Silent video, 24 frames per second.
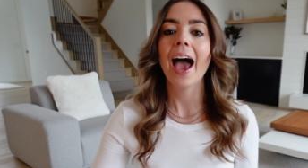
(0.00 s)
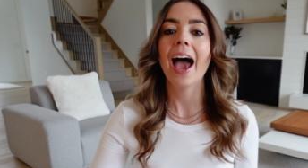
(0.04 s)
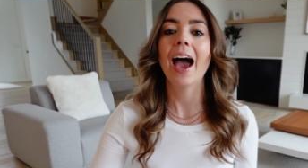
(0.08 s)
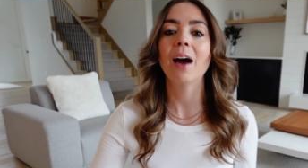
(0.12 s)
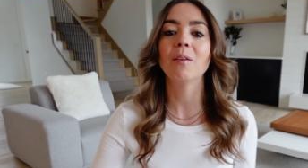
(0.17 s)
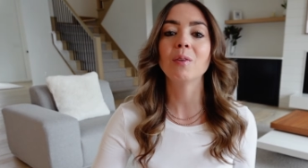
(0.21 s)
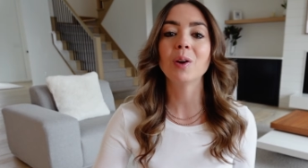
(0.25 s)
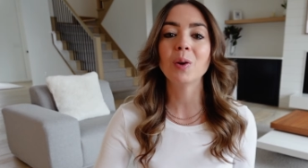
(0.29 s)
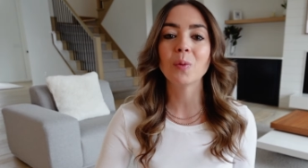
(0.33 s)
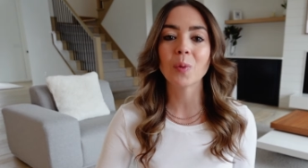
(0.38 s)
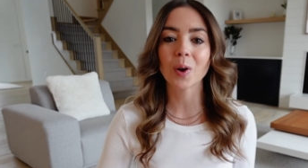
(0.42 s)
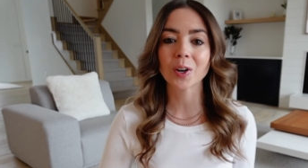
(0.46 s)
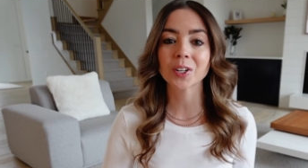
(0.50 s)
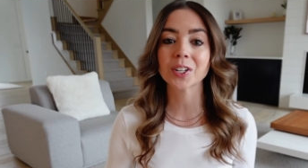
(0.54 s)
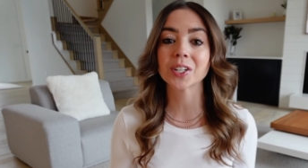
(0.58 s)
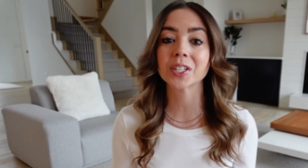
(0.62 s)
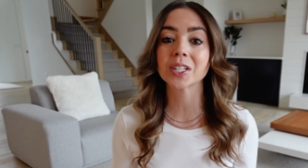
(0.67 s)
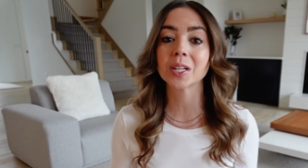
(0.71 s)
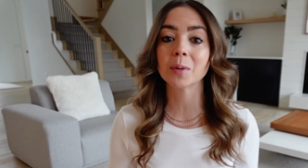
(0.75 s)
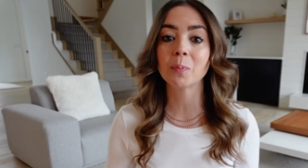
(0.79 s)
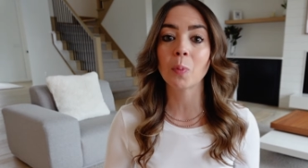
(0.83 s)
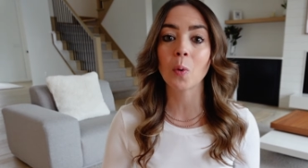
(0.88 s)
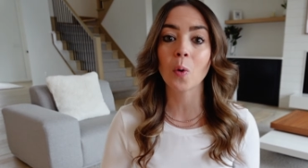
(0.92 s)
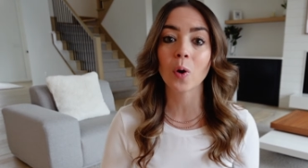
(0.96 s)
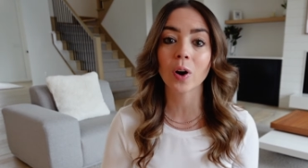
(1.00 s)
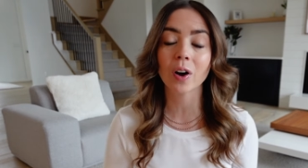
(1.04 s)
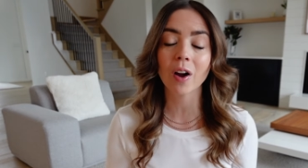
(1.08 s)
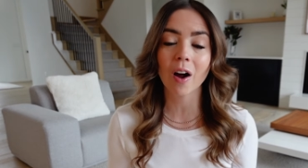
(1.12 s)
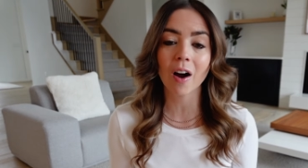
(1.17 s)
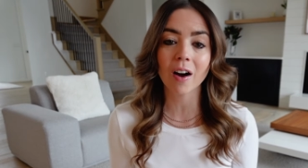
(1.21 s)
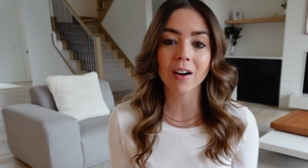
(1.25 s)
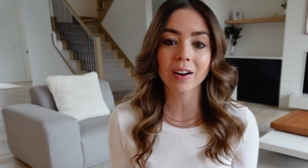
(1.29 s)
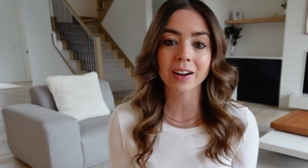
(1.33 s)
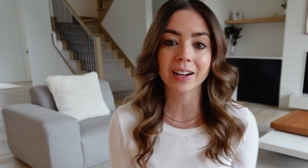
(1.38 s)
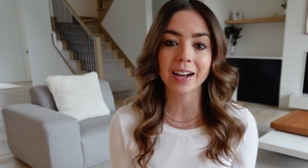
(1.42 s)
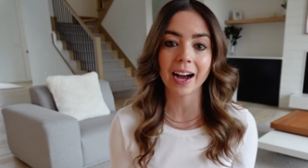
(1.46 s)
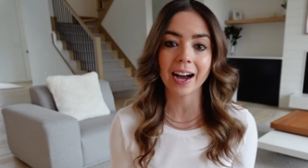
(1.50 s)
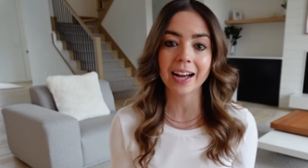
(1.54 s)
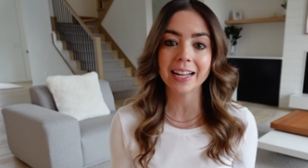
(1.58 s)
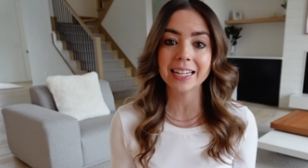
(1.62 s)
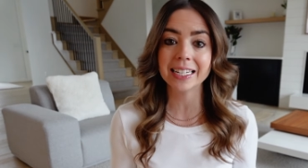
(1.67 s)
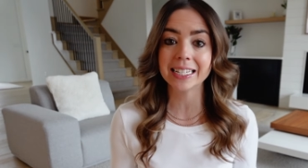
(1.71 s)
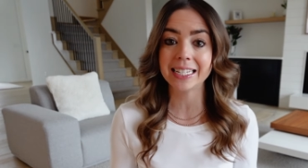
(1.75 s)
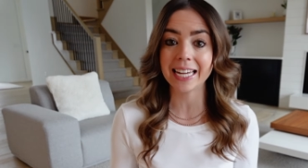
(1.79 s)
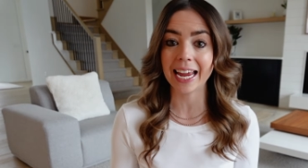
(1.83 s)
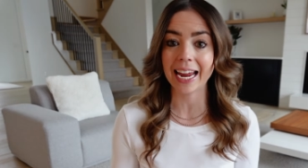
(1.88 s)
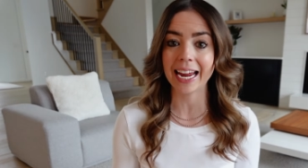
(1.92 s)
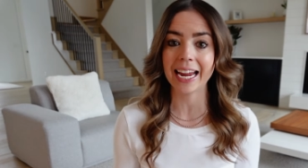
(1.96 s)
and we work to support our
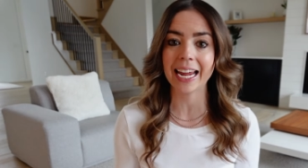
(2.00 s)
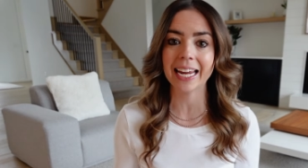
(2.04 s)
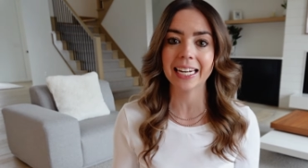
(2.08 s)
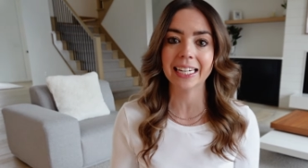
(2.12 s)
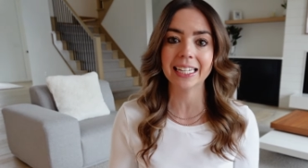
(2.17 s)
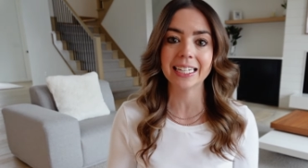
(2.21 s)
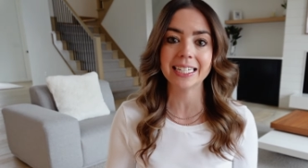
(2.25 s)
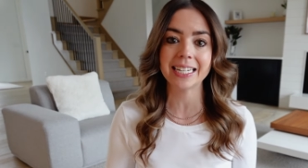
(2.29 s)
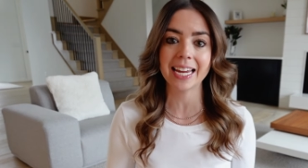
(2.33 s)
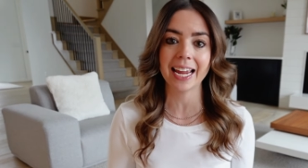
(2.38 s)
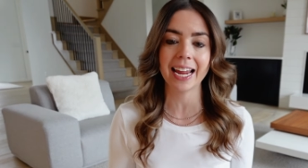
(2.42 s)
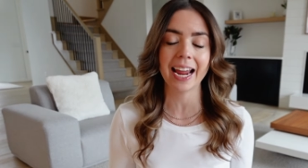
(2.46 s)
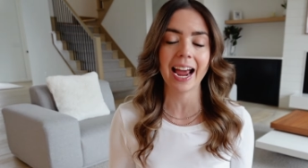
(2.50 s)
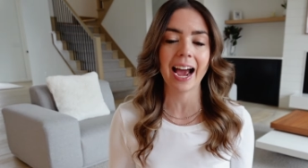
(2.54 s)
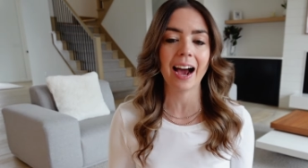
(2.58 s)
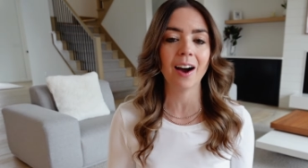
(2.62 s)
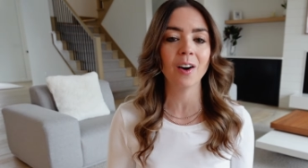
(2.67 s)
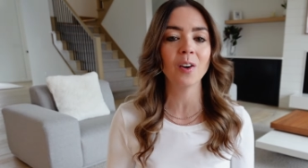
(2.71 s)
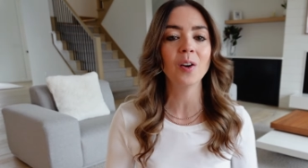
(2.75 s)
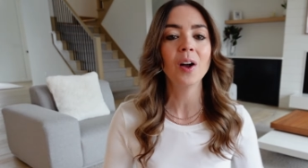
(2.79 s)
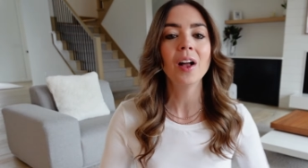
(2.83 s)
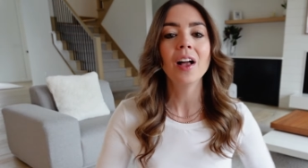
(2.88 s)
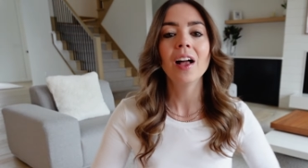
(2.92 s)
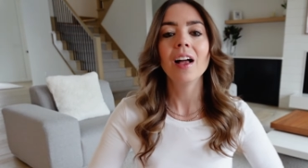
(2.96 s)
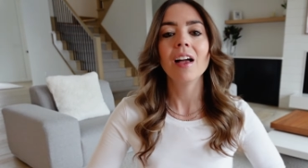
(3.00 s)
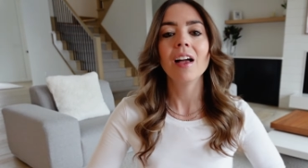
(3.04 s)
gut day in and day out,